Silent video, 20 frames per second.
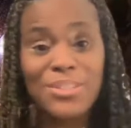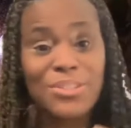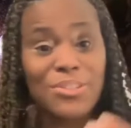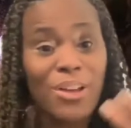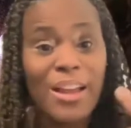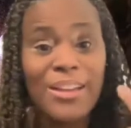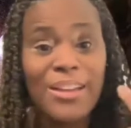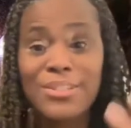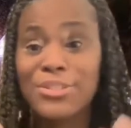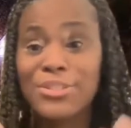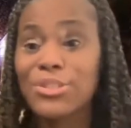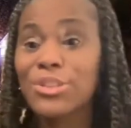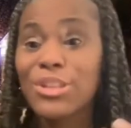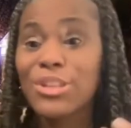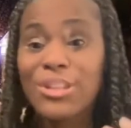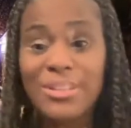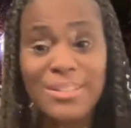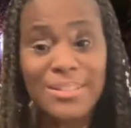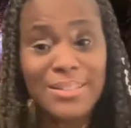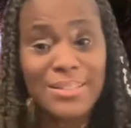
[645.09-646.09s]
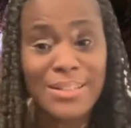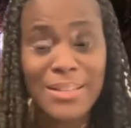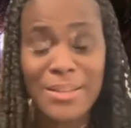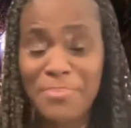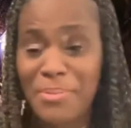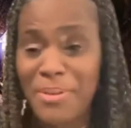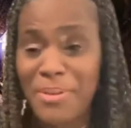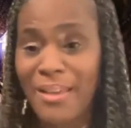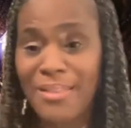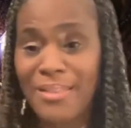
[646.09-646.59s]
I just looked
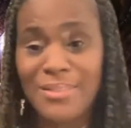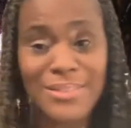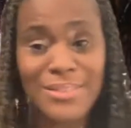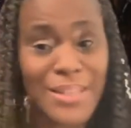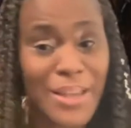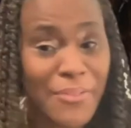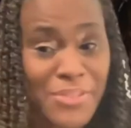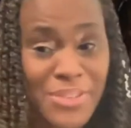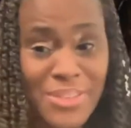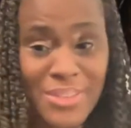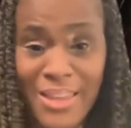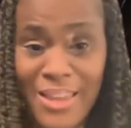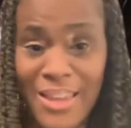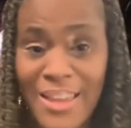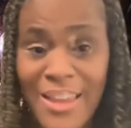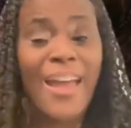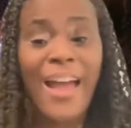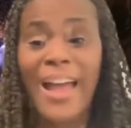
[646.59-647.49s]
sleepy. I looked everything.